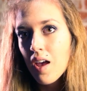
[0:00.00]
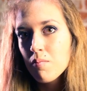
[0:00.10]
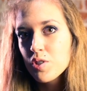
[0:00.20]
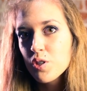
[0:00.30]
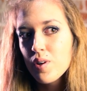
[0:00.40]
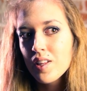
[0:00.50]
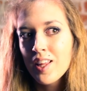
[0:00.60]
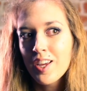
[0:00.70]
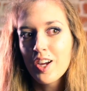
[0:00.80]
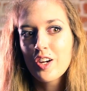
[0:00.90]
I'm doing
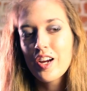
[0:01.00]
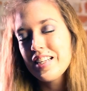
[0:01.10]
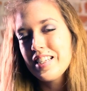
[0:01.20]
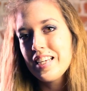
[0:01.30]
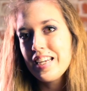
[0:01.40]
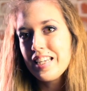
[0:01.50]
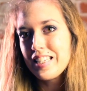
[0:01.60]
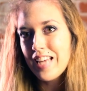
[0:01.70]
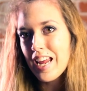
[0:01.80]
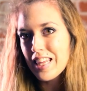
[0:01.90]
like a crazy
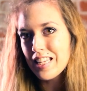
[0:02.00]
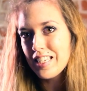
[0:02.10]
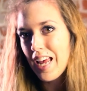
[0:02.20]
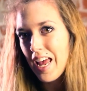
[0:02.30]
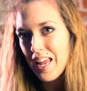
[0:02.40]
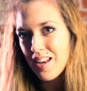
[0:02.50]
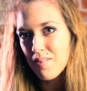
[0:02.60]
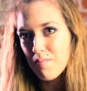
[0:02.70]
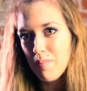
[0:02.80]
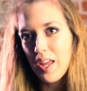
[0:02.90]
Day of the Dead
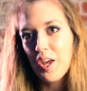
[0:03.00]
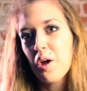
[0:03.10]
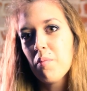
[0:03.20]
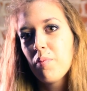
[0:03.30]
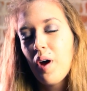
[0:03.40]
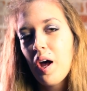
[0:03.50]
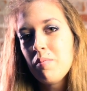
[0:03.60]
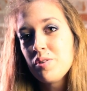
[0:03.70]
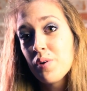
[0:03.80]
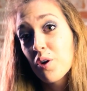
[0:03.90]
makeup.
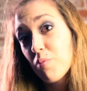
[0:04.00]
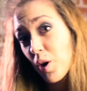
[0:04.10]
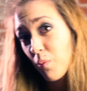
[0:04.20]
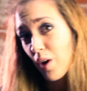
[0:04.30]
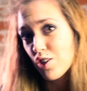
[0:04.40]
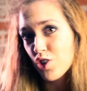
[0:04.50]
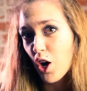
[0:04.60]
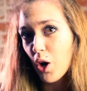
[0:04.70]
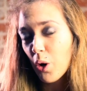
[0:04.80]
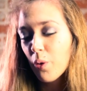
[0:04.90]
I'm doing a runway
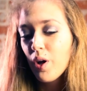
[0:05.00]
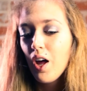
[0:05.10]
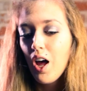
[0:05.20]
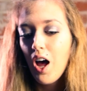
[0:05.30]
show.